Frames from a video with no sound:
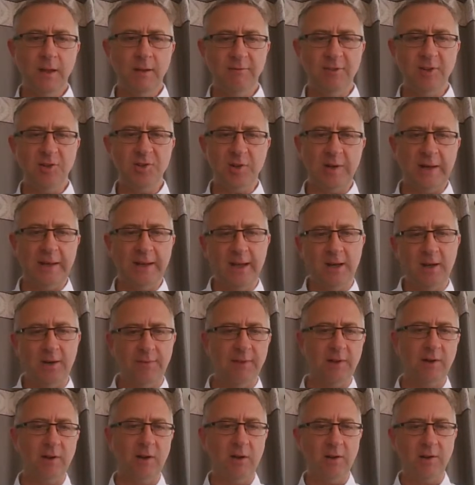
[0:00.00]
Vigilant on
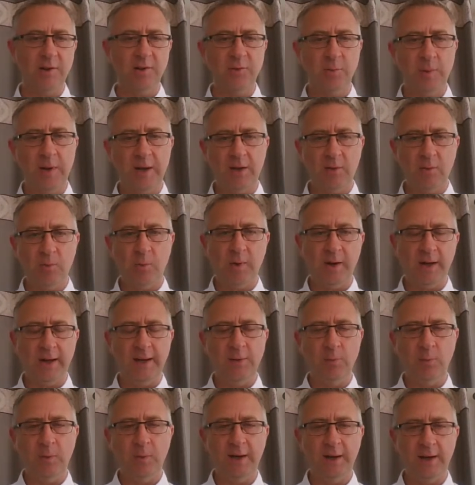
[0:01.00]
the clock as well
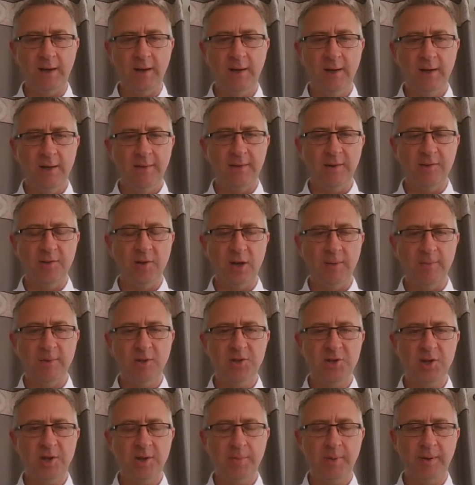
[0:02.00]
in winning the Diamond
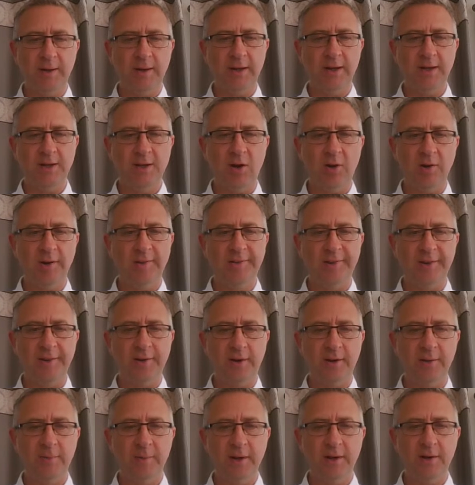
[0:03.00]
Jubilee.
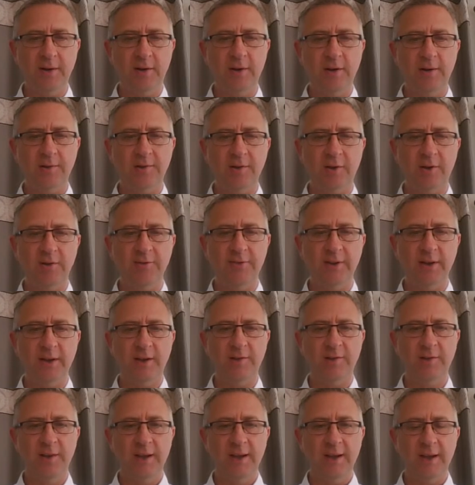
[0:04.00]
99 we got on our time
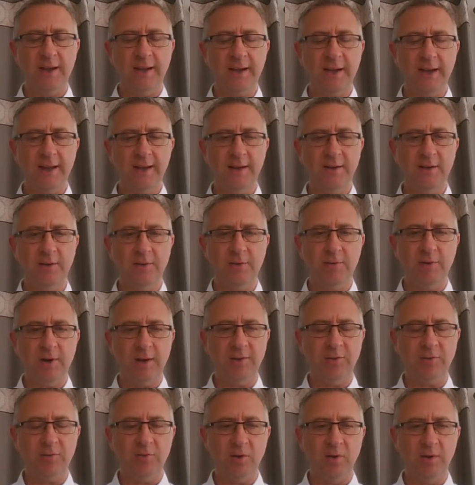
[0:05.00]
figures. Again, another
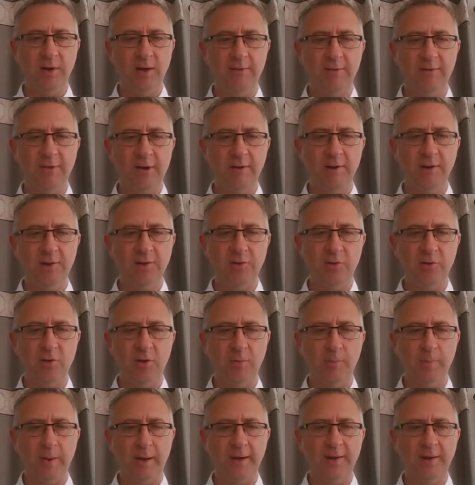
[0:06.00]
race run at a very
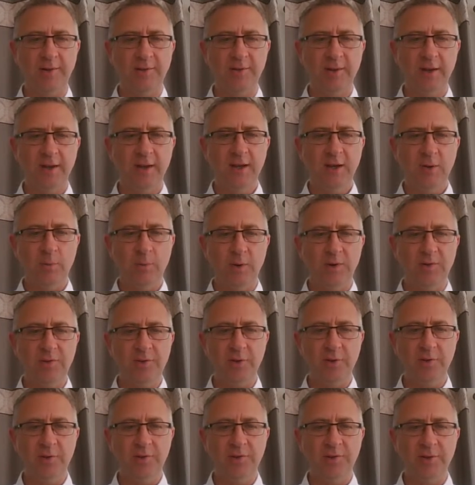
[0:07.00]
strong pace, which
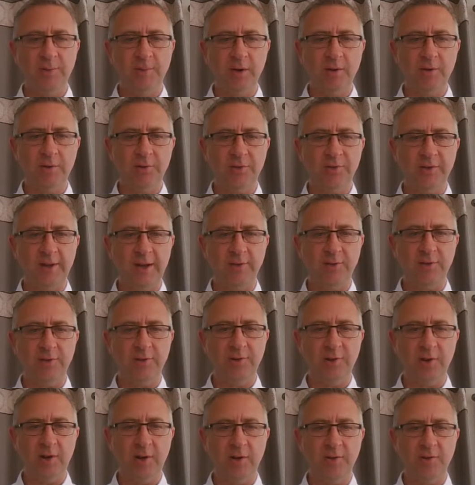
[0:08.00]
suited to Michael Stout's
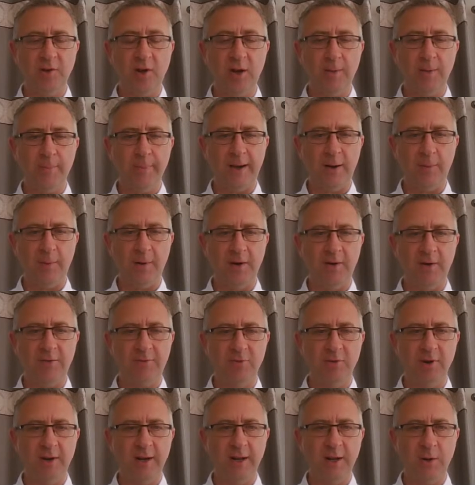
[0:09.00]
charge. Art Power went off
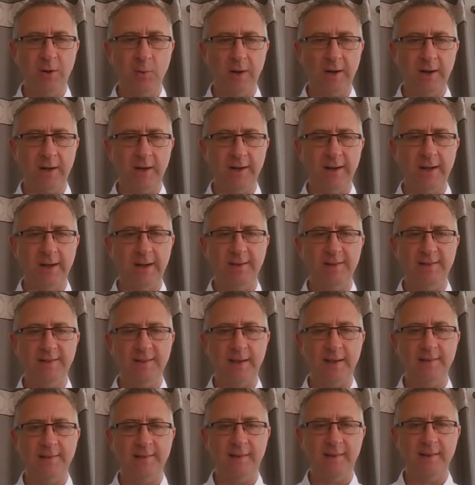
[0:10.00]
really quickly down the
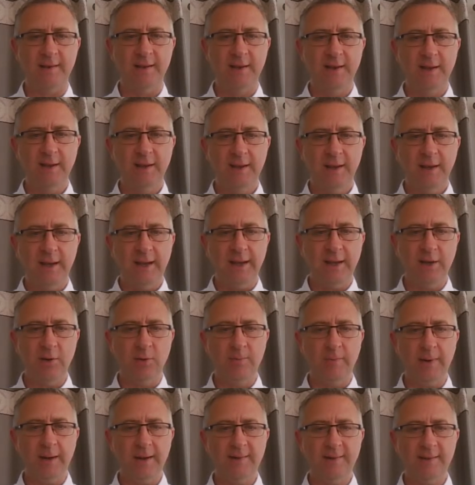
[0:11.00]
centre. He
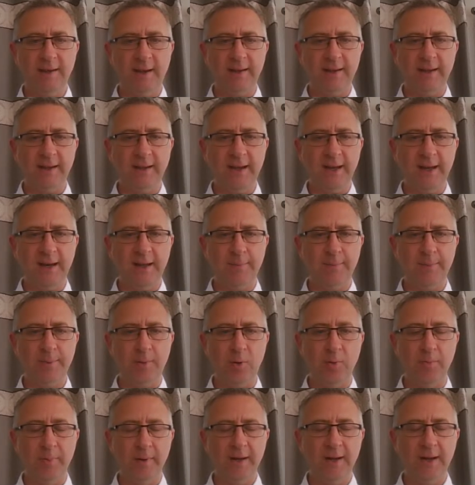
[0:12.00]
couldn't maintain the gallop,
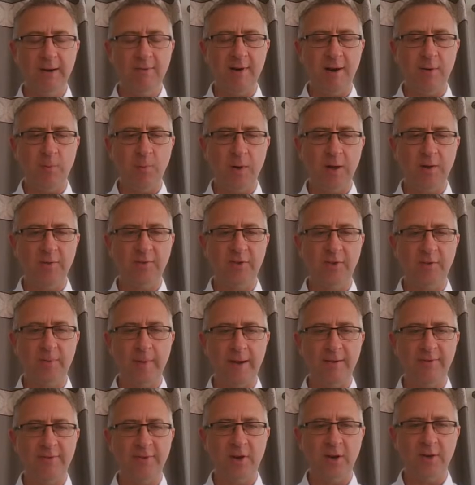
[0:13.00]
albeit he ran well for
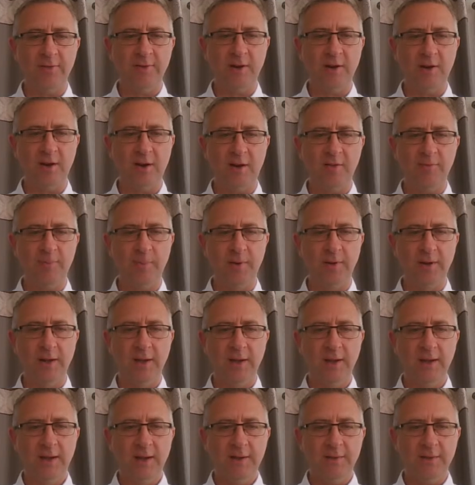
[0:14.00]
about 5.5. But
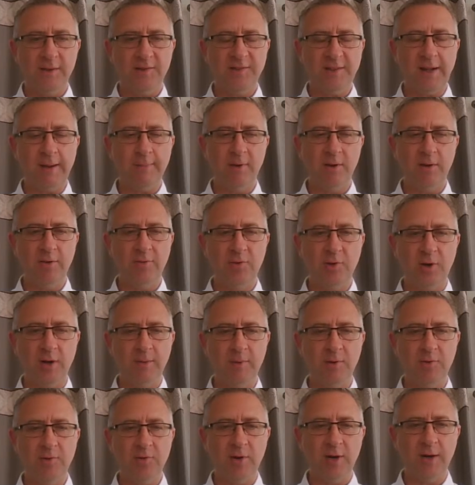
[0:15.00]
the stamina of
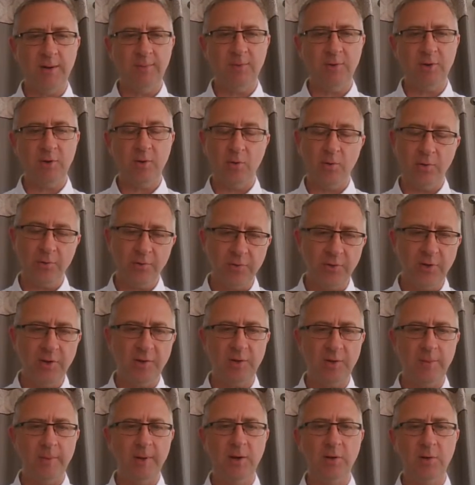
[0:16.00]
Dreaming Dreams, of course,
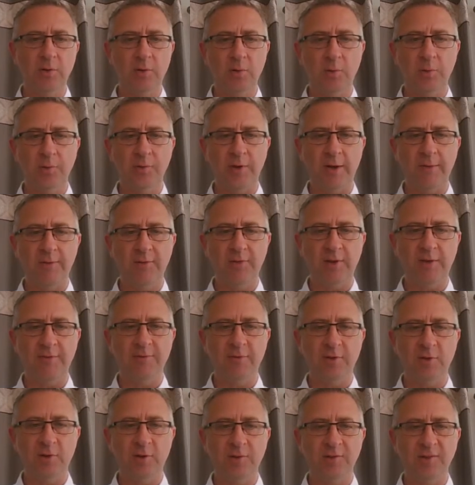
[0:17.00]
used to be a good horse over 7
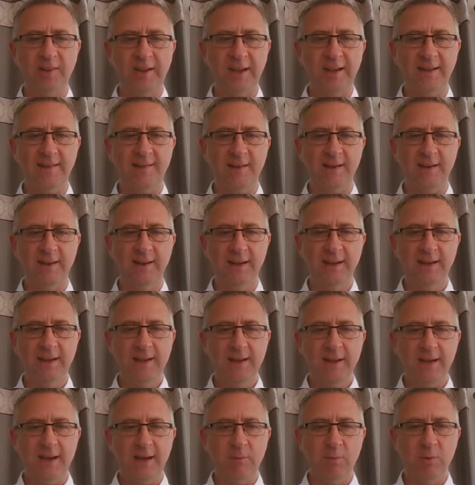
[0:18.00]
furlongs, kicked in.
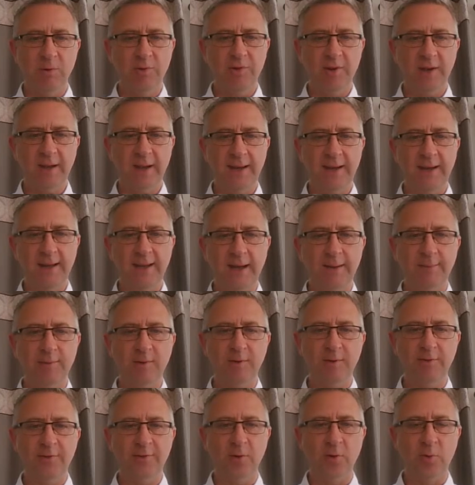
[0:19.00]
And once again, he came to
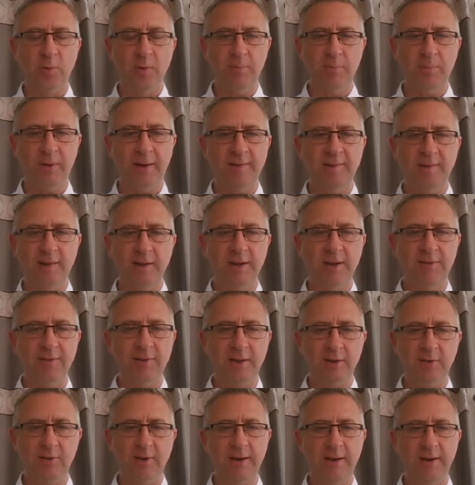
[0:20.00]
the fore with plenty of giving
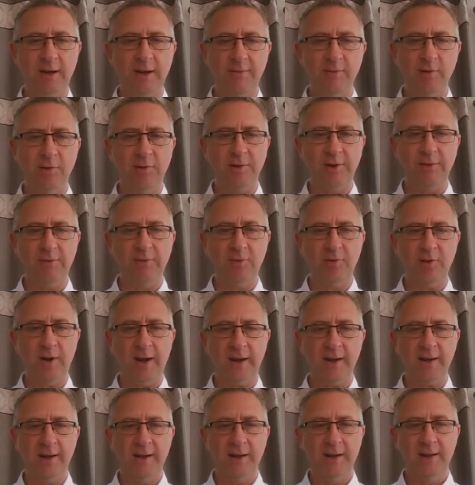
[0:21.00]
the ground over a stiff
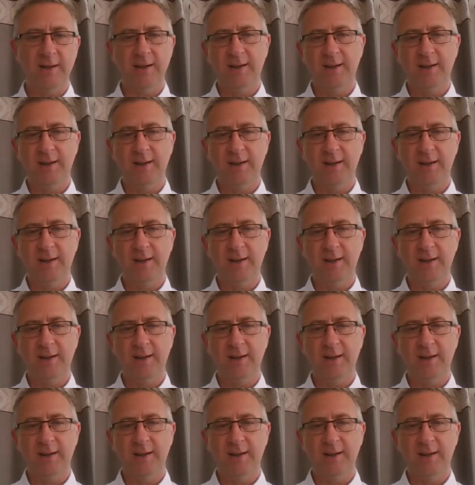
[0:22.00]
track.